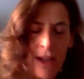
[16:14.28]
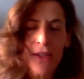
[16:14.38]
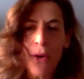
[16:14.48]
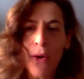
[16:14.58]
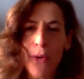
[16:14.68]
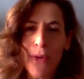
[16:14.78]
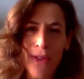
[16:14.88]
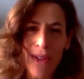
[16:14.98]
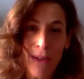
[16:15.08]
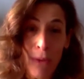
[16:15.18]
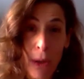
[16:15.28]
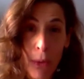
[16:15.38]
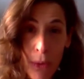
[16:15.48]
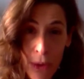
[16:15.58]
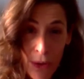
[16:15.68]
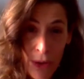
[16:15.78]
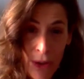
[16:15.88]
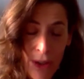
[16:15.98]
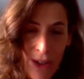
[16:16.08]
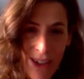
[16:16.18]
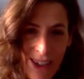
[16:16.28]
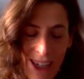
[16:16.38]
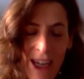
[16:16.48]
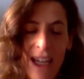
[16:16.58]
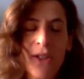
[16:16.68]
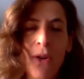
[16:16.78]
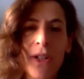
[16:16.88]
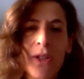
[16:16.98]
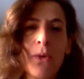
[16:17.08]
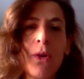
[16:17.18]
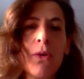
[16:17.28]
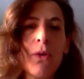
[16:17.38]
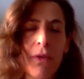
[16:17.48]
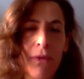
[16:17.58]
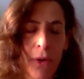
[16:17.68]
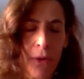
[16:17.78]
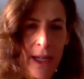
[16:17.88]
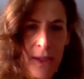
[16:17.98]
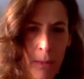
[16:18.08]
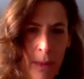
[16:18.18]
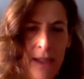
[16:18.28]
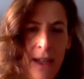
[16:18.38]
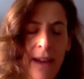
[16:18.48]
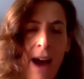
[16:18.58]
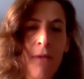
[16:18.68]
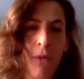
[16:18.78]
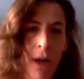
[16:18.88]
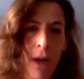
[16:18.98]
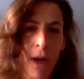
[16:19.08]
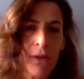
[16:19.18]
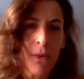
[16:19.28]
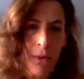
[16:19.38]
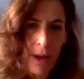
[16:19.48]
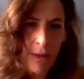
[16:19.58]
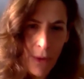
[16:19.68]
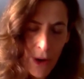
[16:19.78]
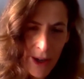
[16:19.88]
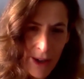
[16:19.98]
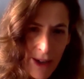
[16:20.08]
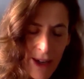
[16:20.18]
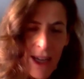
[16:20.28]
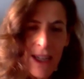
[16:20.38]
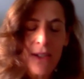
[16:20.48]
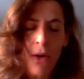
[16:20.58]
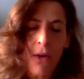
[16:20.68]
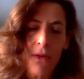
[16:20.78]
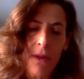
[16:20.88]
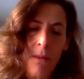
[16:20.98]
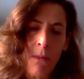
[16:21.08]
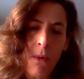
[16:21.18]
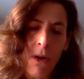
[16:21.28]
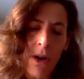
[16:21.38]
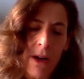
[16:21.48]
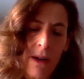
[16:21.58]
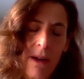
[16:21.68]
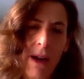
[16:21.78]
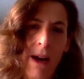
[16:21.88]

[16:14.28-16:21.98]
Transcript: So the recruiter is going to look for resumes that have 1, 2, 3, 4. So the more